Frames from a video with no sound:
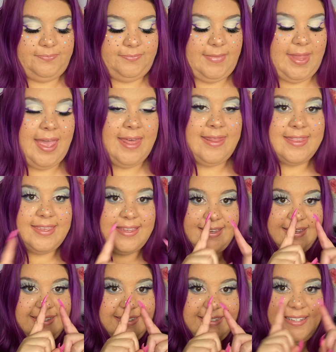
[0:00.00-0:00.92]
And
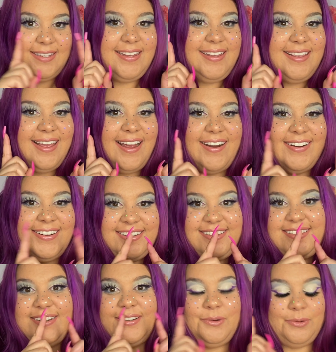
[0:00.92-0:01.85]
these are
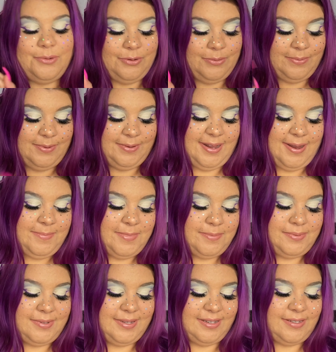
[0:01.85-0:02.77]
just adorable. I'm
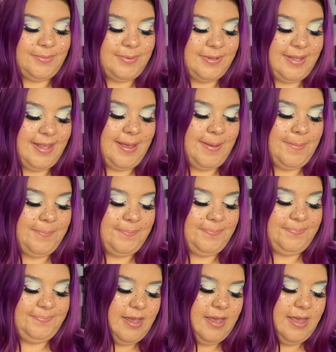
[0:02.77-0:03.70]
obsessed with them.
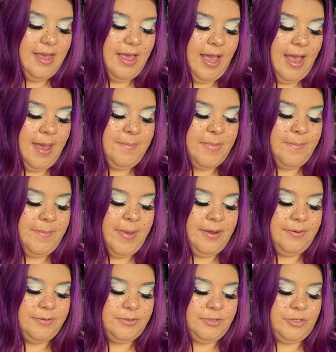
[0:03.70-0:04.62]
I'm
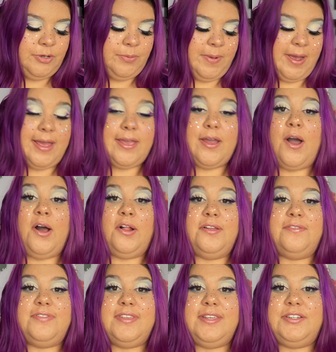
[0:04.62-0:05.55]
about to buy all
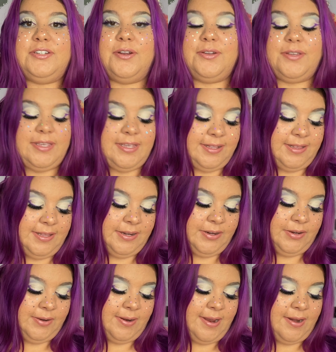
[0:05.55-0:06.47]
of the chunky
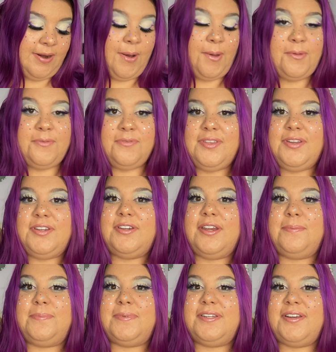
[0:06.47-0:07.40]
glitter and all of the
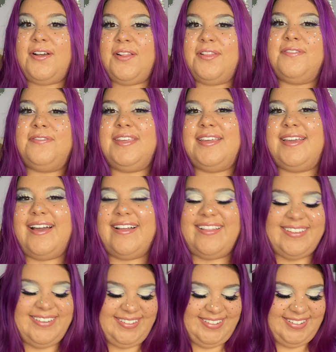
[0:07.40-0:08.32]
shapes and all of the
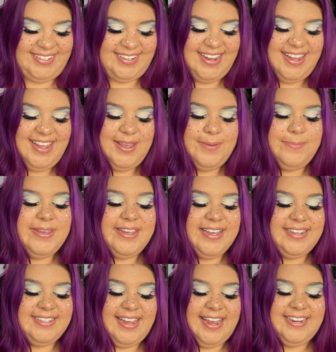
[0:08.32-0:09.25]
colors
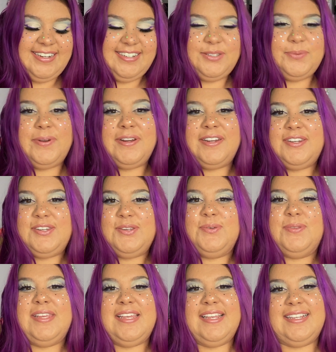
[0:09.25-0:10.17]
because I just want to do
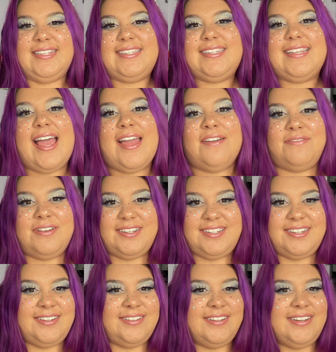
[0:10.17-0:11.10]
this every
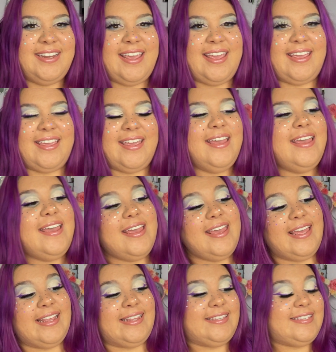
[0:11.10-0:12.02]
single day.
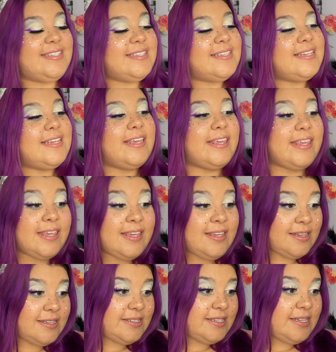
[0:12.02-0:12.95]
It's
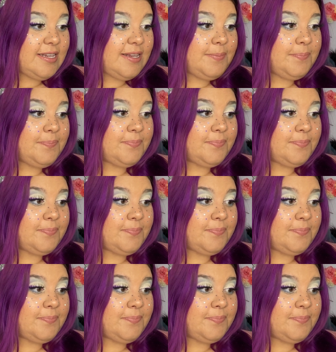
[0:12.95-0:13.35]
easy.